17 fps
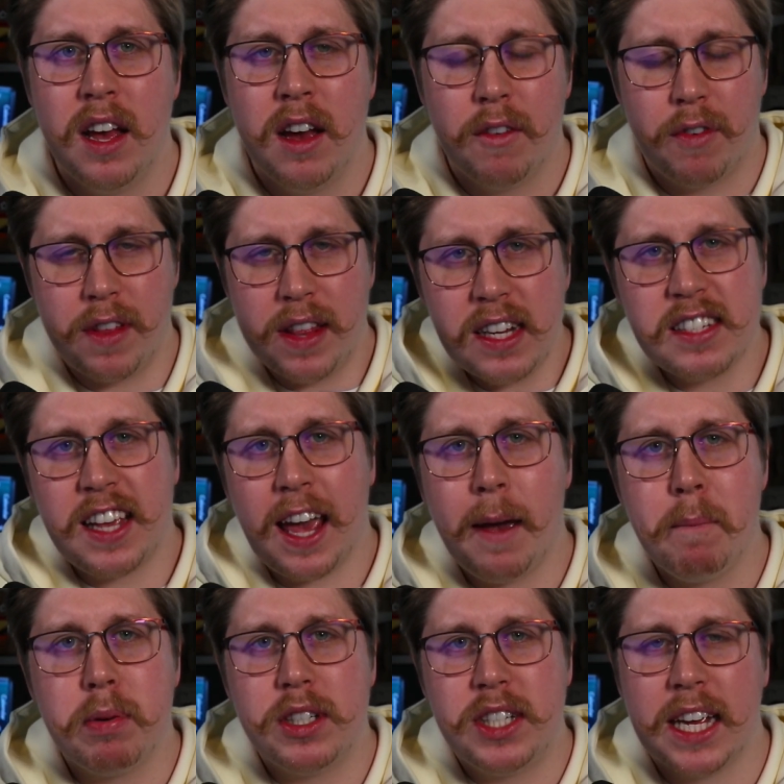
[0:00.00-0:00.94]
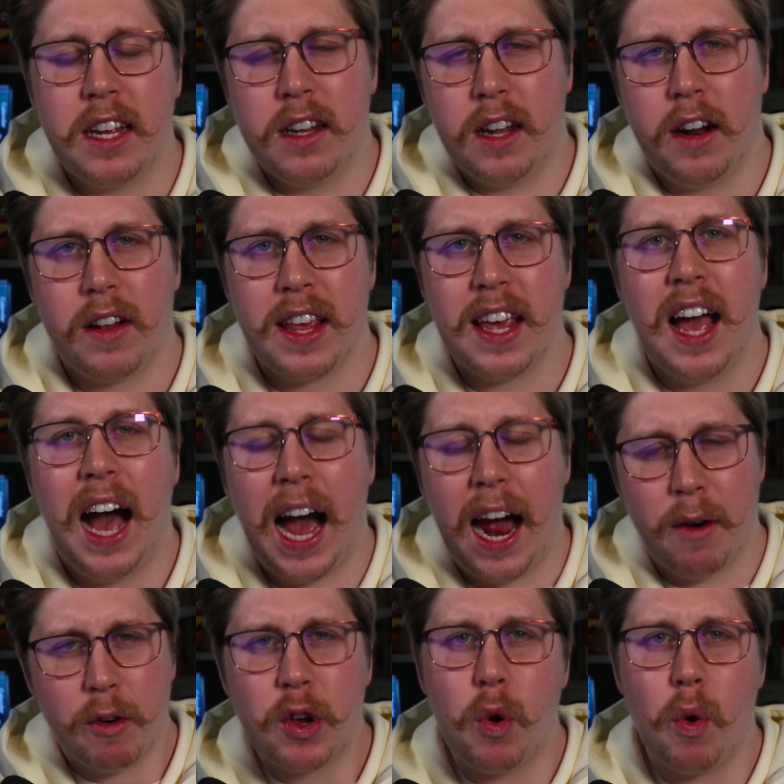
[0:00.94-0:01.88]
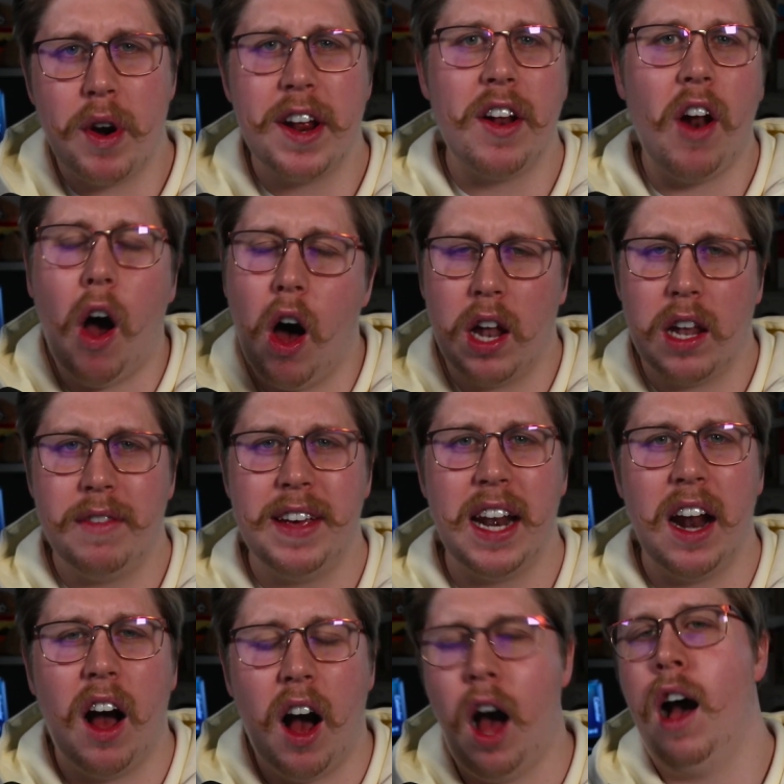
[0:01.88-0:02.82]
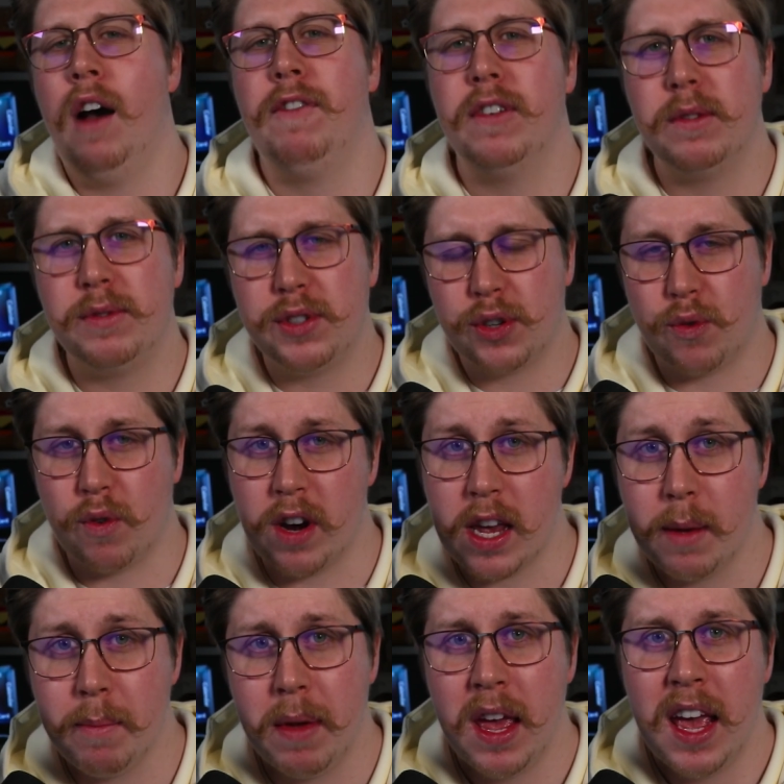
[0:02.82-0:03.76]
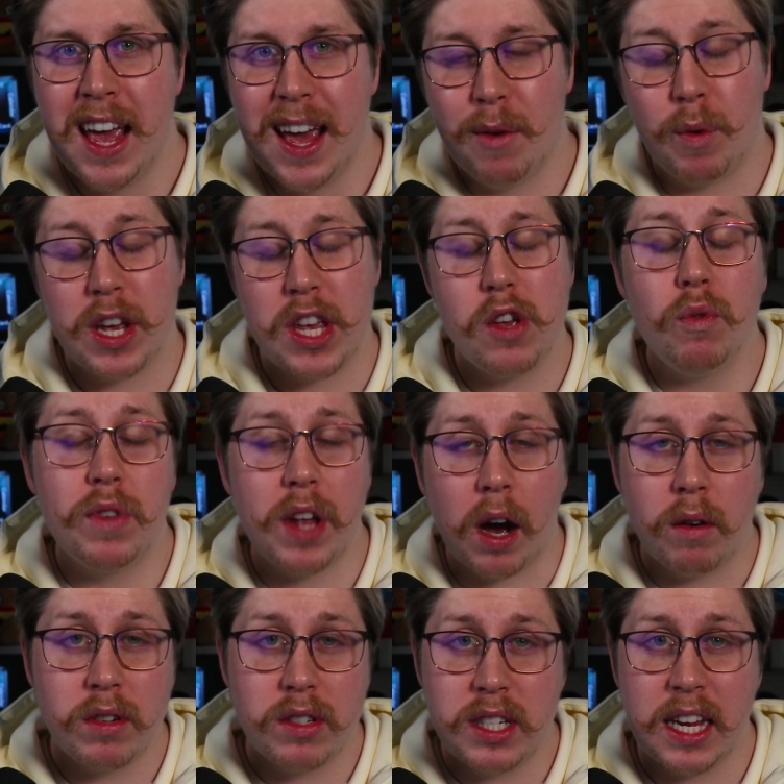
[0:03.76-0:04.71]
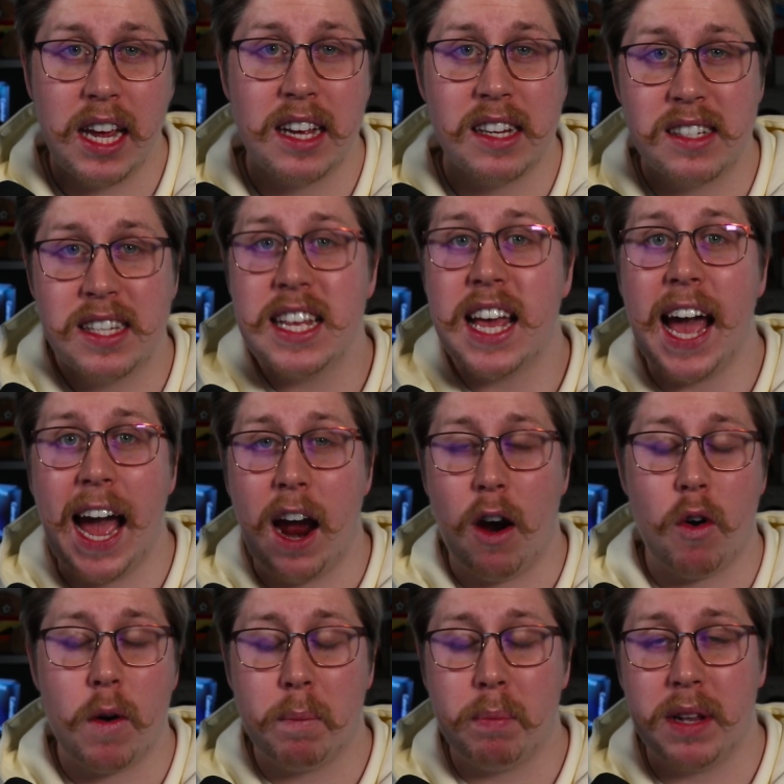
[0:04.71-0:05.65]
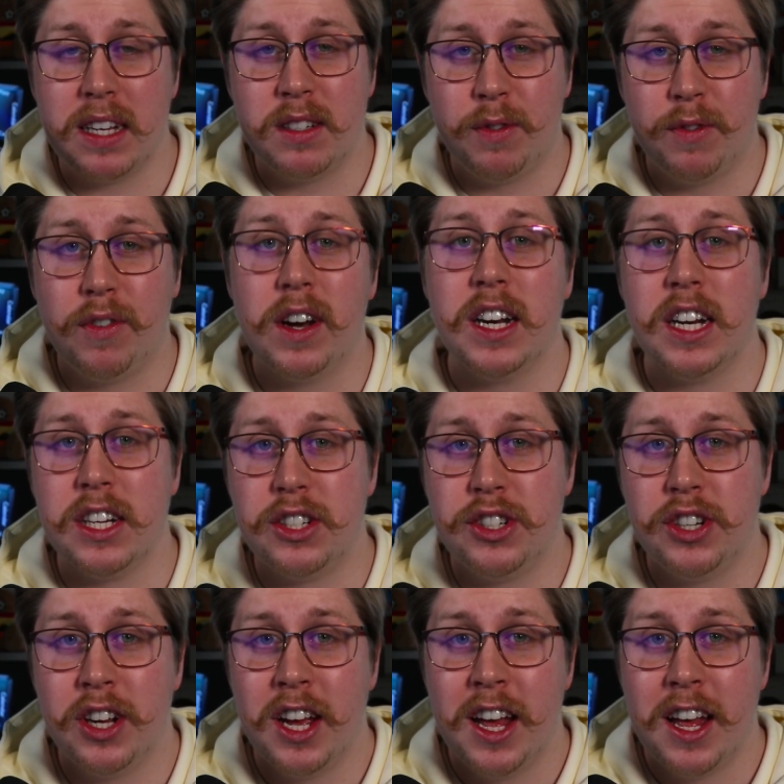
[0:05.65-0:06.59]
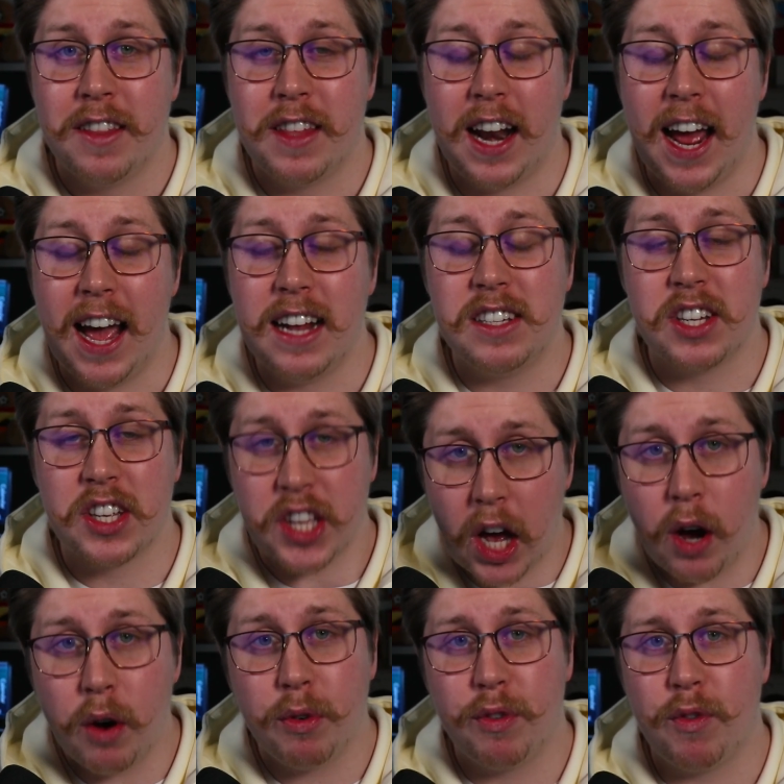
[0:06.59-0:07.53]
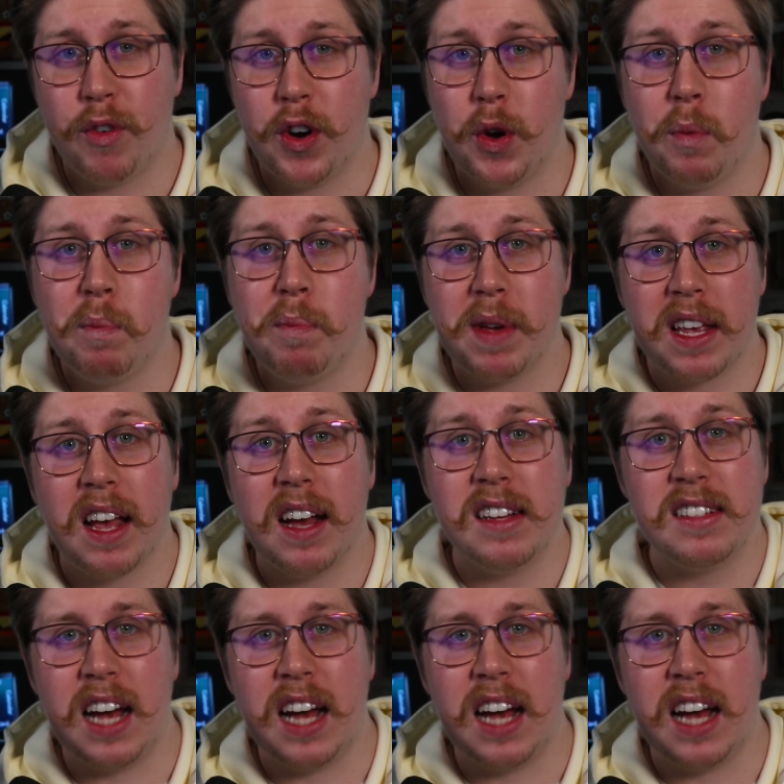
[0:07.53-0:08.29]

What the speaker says: For this game particularly, I recorded all of it off of stream. What you don't see is the hour-plus footage that I had to go through because